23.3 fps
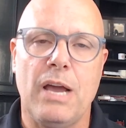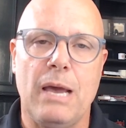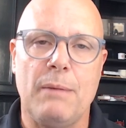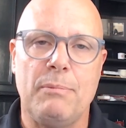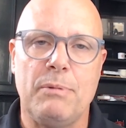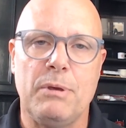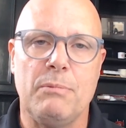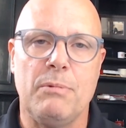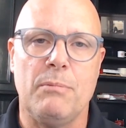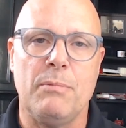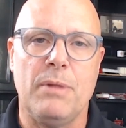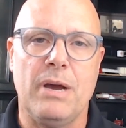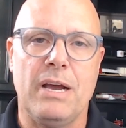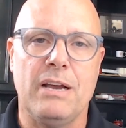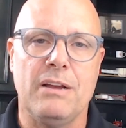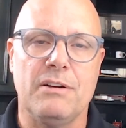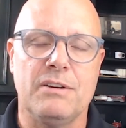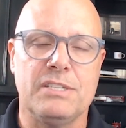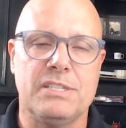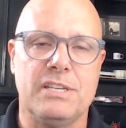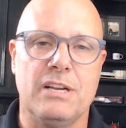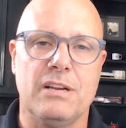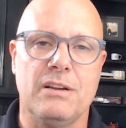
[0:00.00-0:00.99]
happy about my
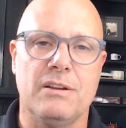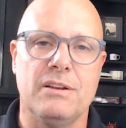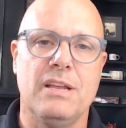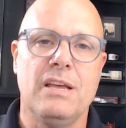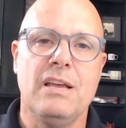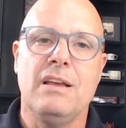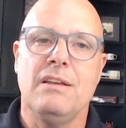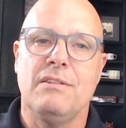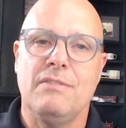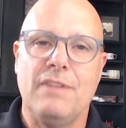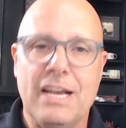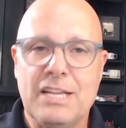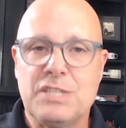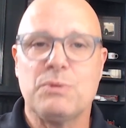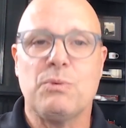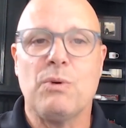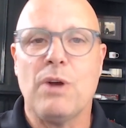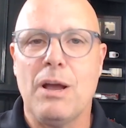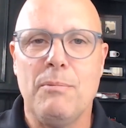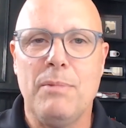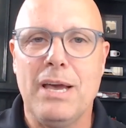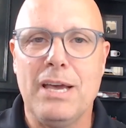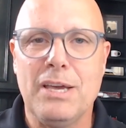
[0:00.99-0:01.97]
heritage there, and that's
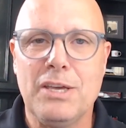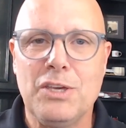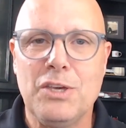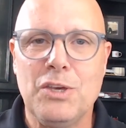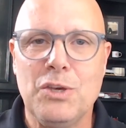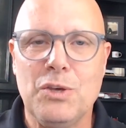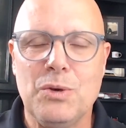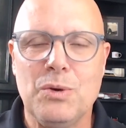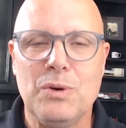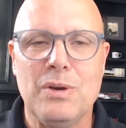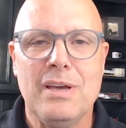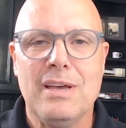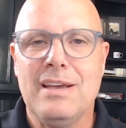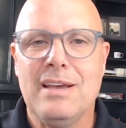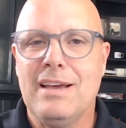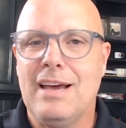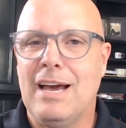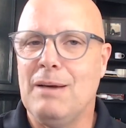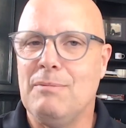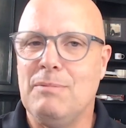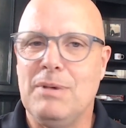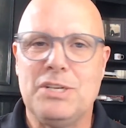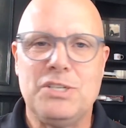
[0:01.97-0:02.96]
where I met you.
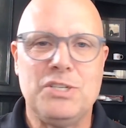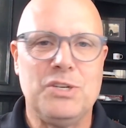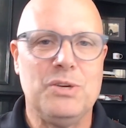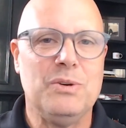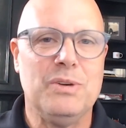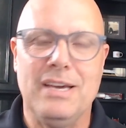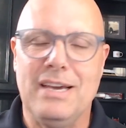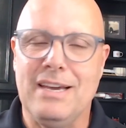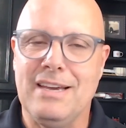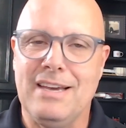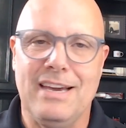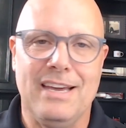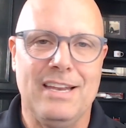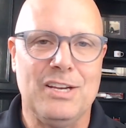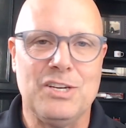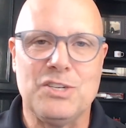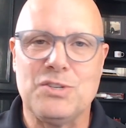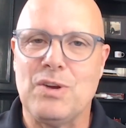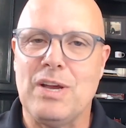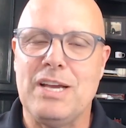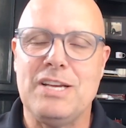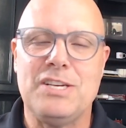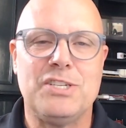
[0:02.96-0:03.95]
I met you at a
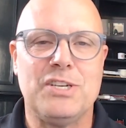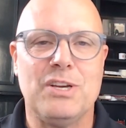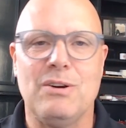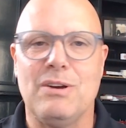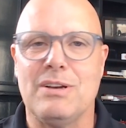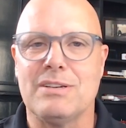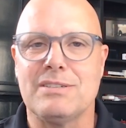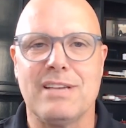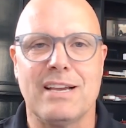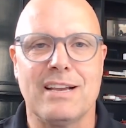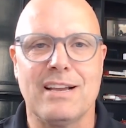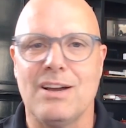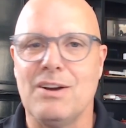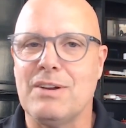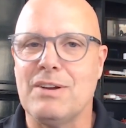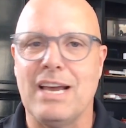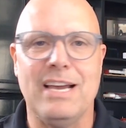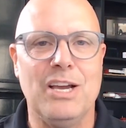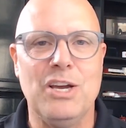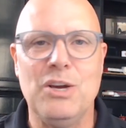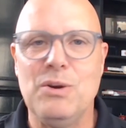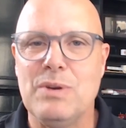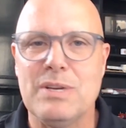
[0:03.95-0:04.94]
trade show. I was like,
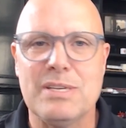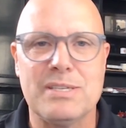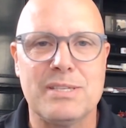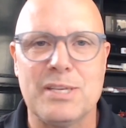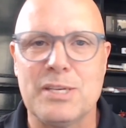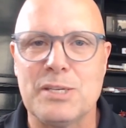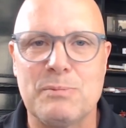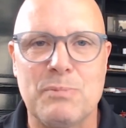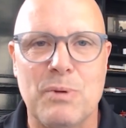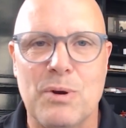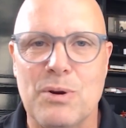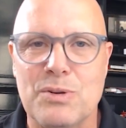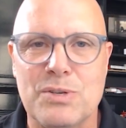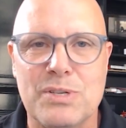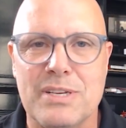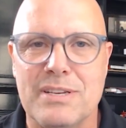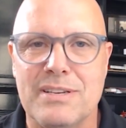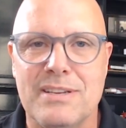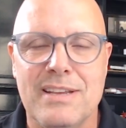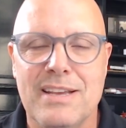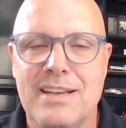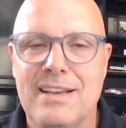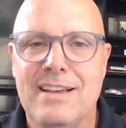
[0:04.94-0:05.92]
okay, who is this
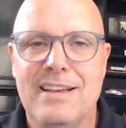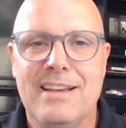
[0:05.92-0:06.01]
person?